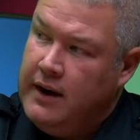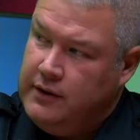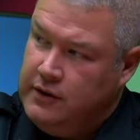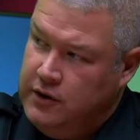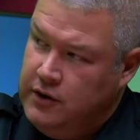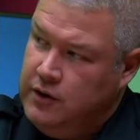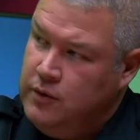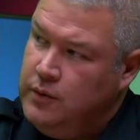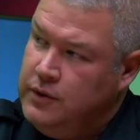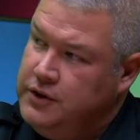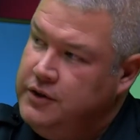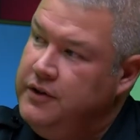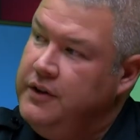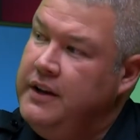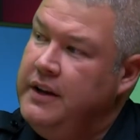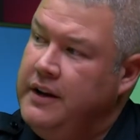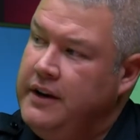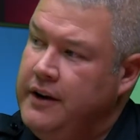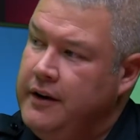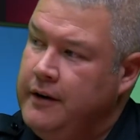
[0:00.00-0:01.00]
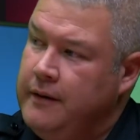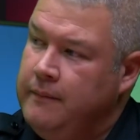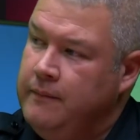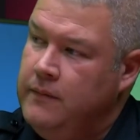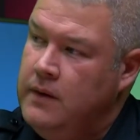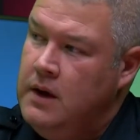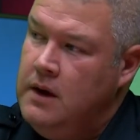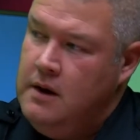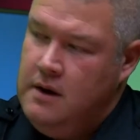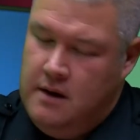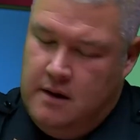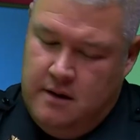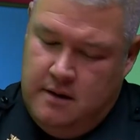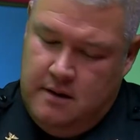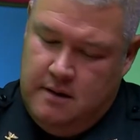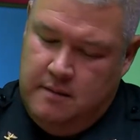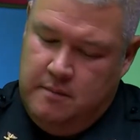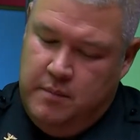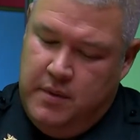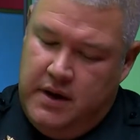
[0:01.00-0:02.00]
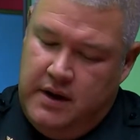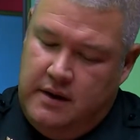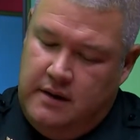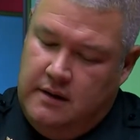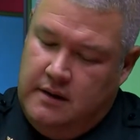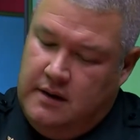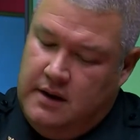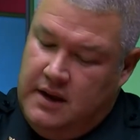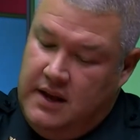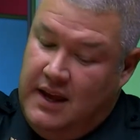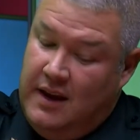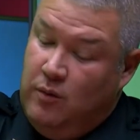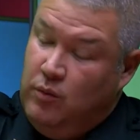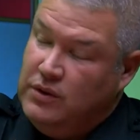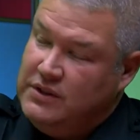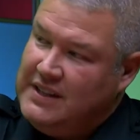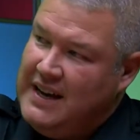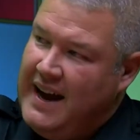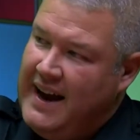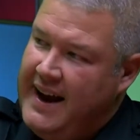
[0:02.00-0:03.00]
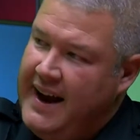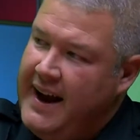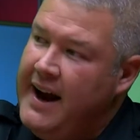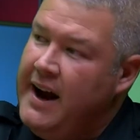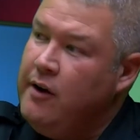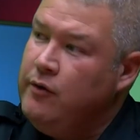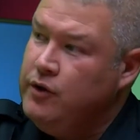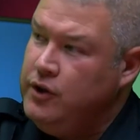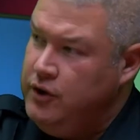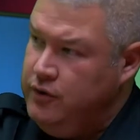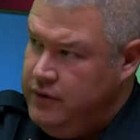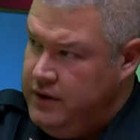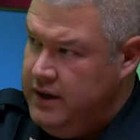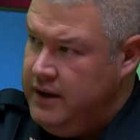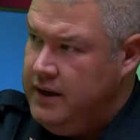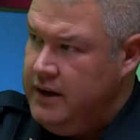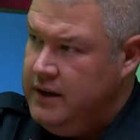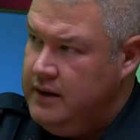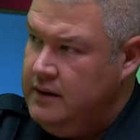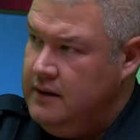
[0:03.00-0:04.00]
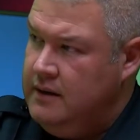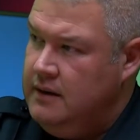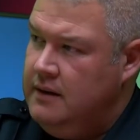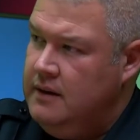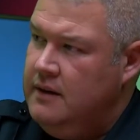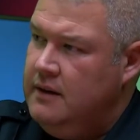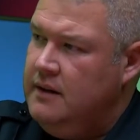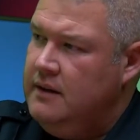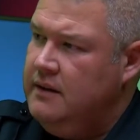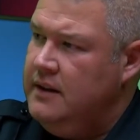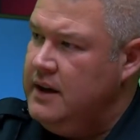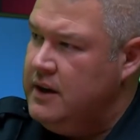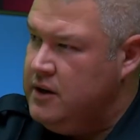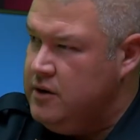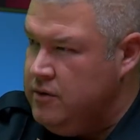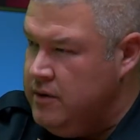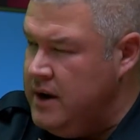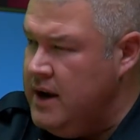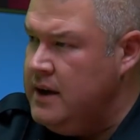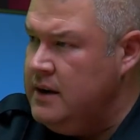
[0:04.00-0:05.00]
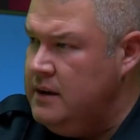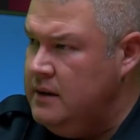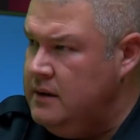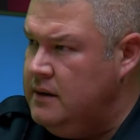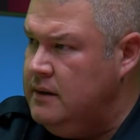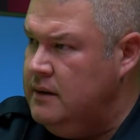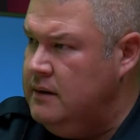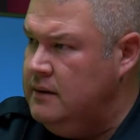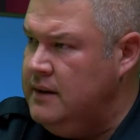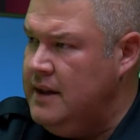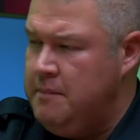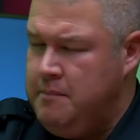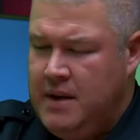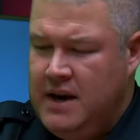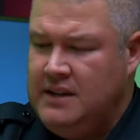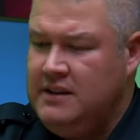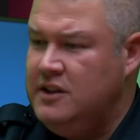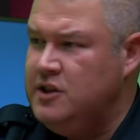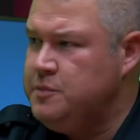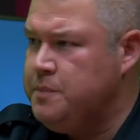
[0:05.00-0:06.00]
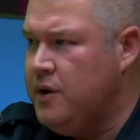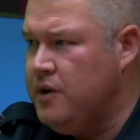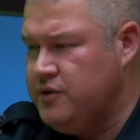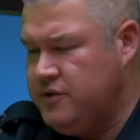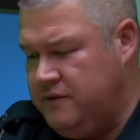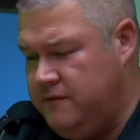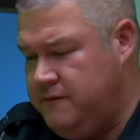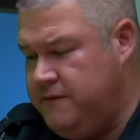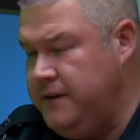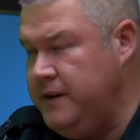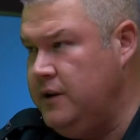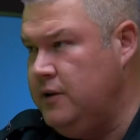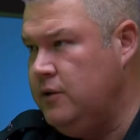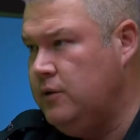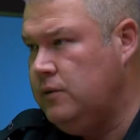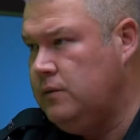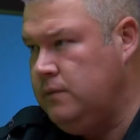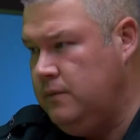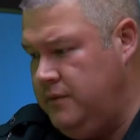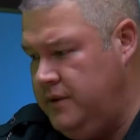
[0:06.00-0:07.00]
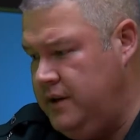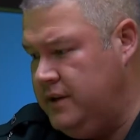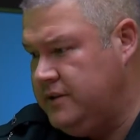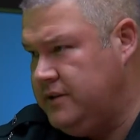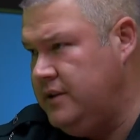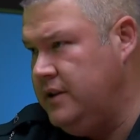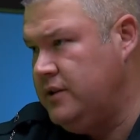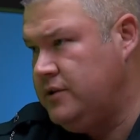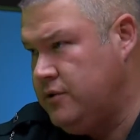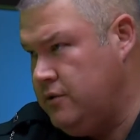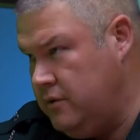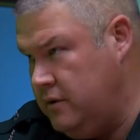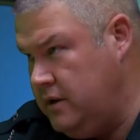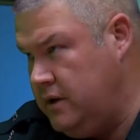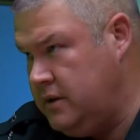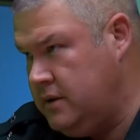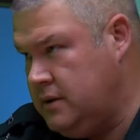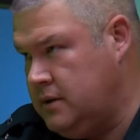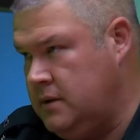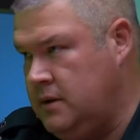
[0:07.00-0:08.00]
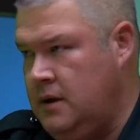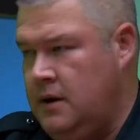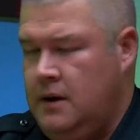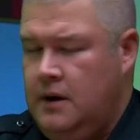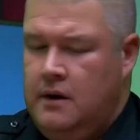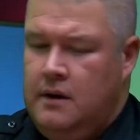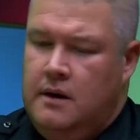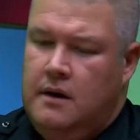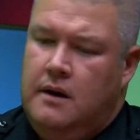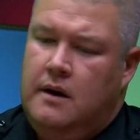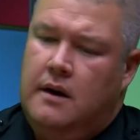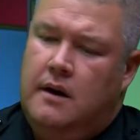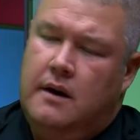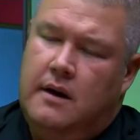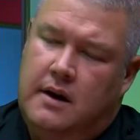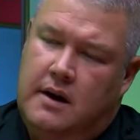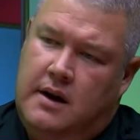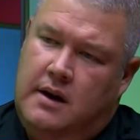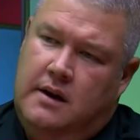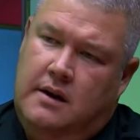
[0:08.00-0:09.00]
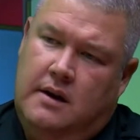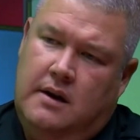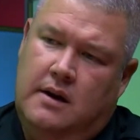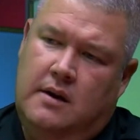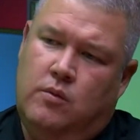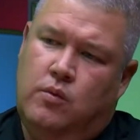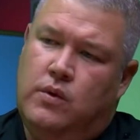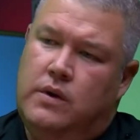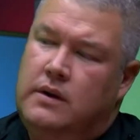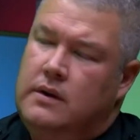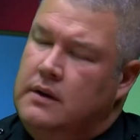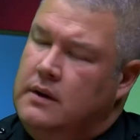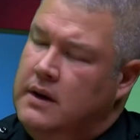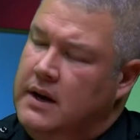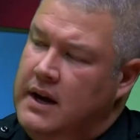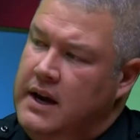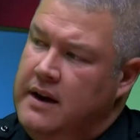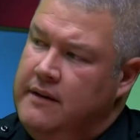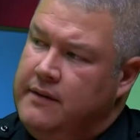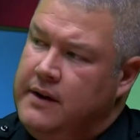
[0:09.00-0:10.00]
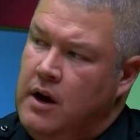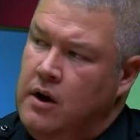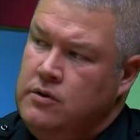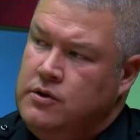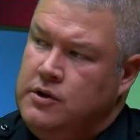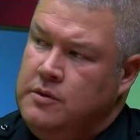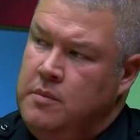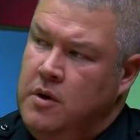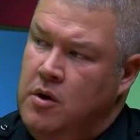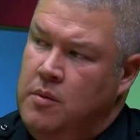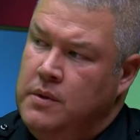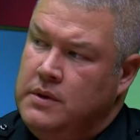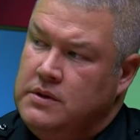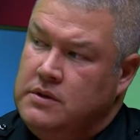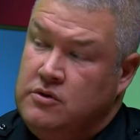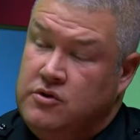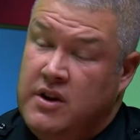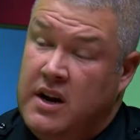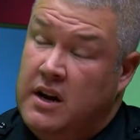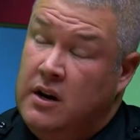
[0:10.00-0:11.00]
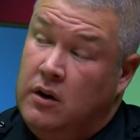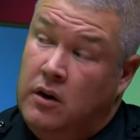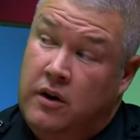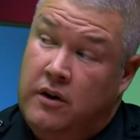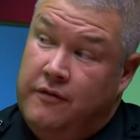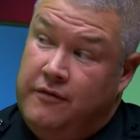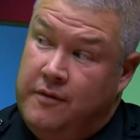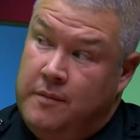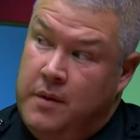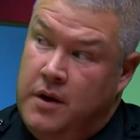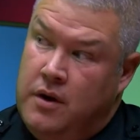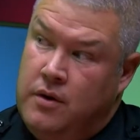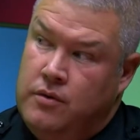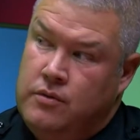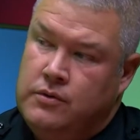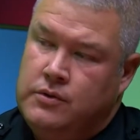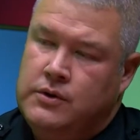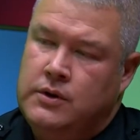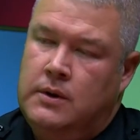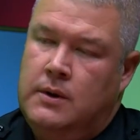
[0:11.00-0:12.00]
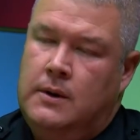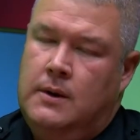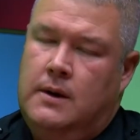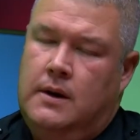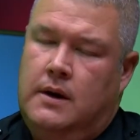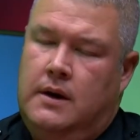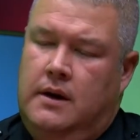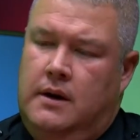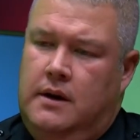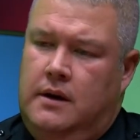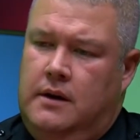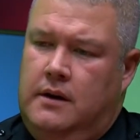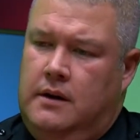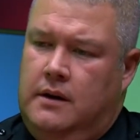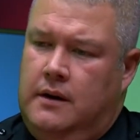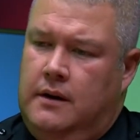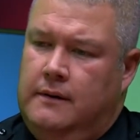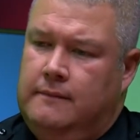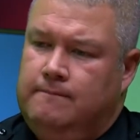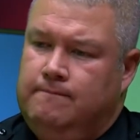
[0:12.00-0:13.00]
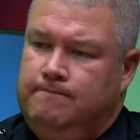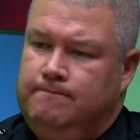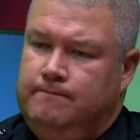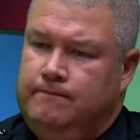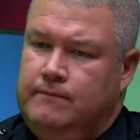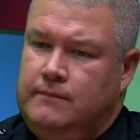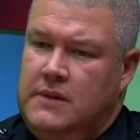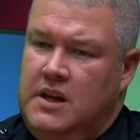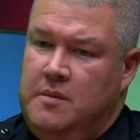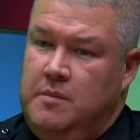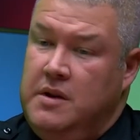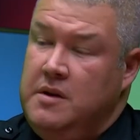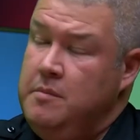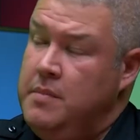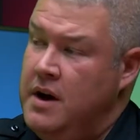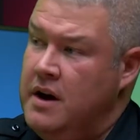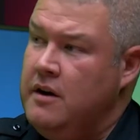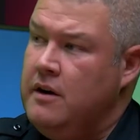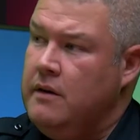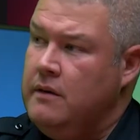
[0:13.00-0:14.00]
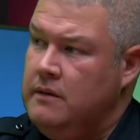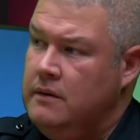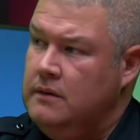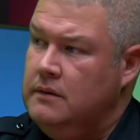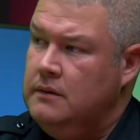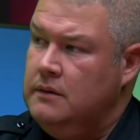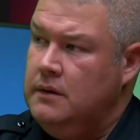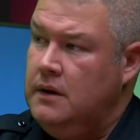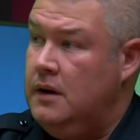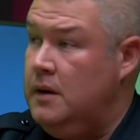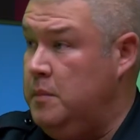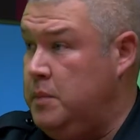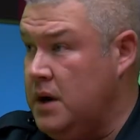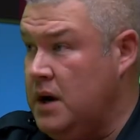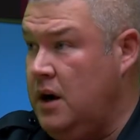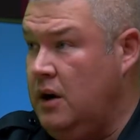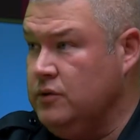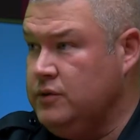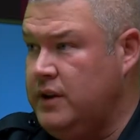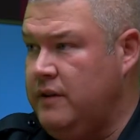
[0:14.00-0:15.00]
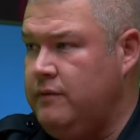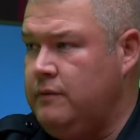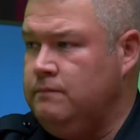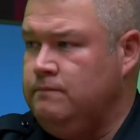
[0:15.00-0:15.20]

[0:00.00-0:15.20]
to do what you did here, but it was how you did it that made this person feel this, or this. And we can give coaching moments and try to learn from those and be better because of it.